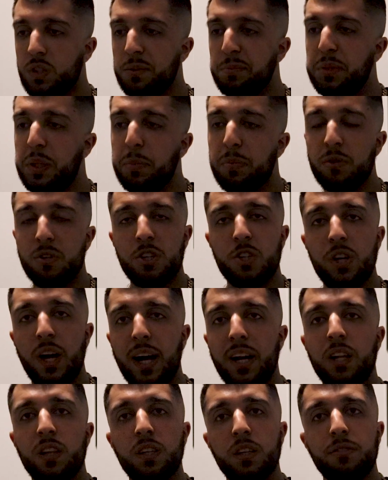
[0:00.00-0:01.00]
people are
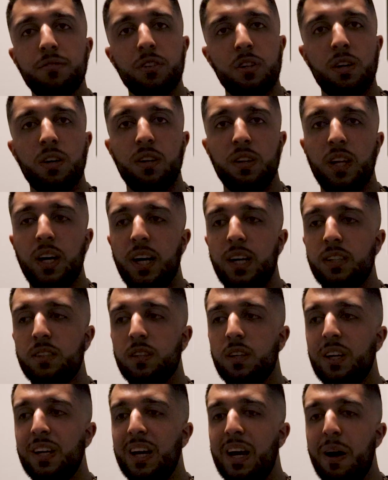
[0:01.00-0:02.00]
trying to live their own lives,
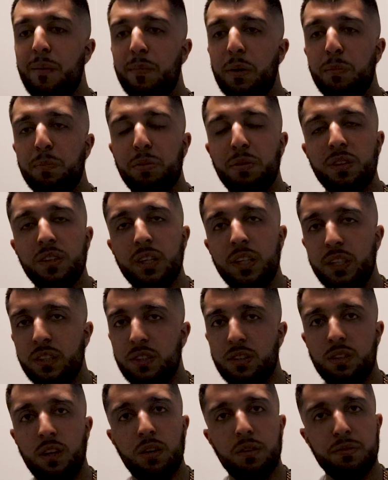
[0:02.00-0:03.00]
but
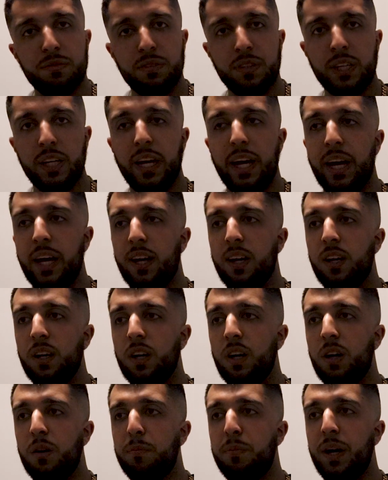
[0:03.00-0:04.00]
please don't forget
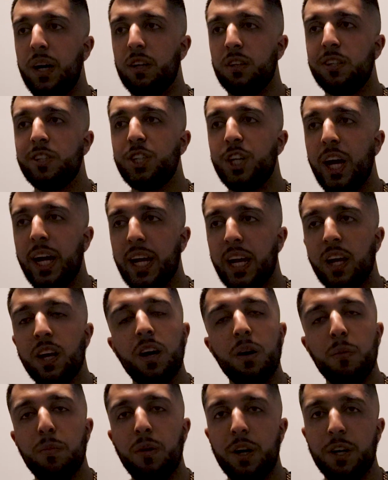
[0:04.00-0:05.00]
about checking
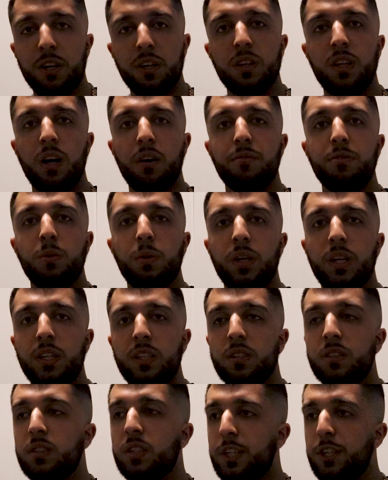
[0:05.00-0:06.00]
up on your loved
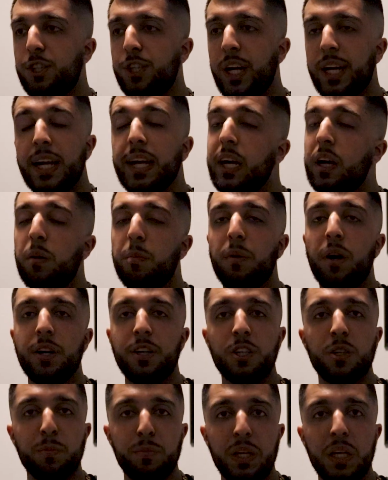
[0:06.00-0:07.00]
ones and checking up
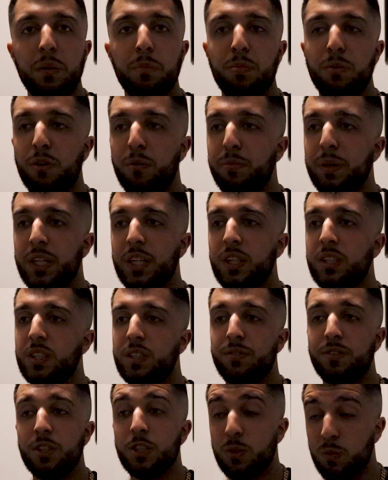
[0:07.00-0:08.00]
on your people, because
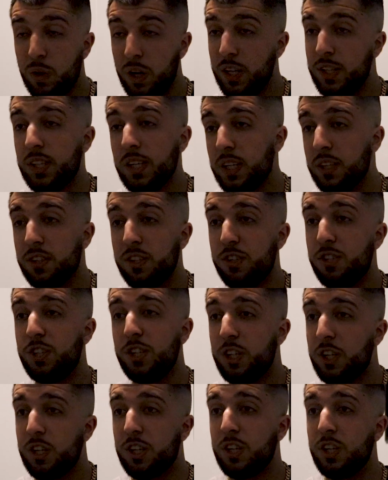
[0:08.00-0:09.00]
if there's one thing this
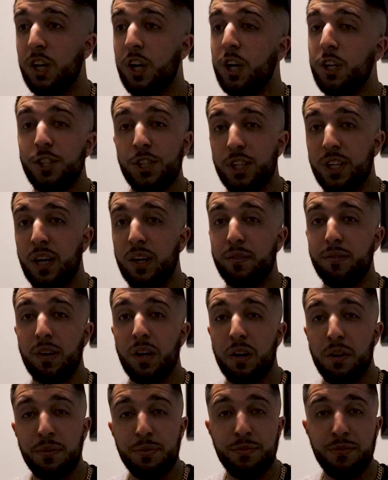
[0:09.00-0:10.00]
year should have
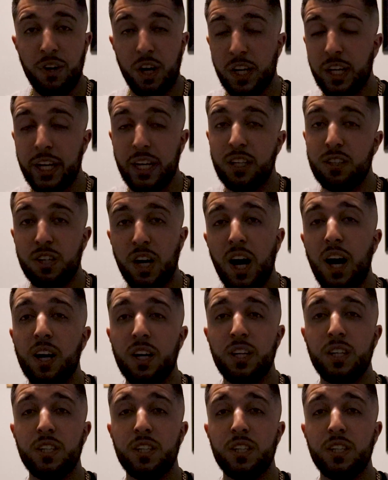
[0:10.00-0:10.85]
fucking taught